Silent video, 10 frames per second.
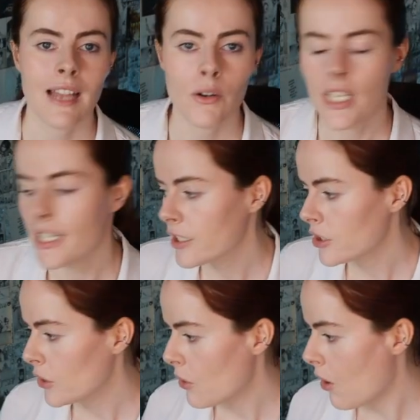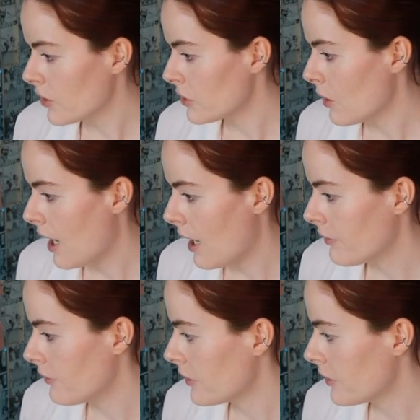down here you also have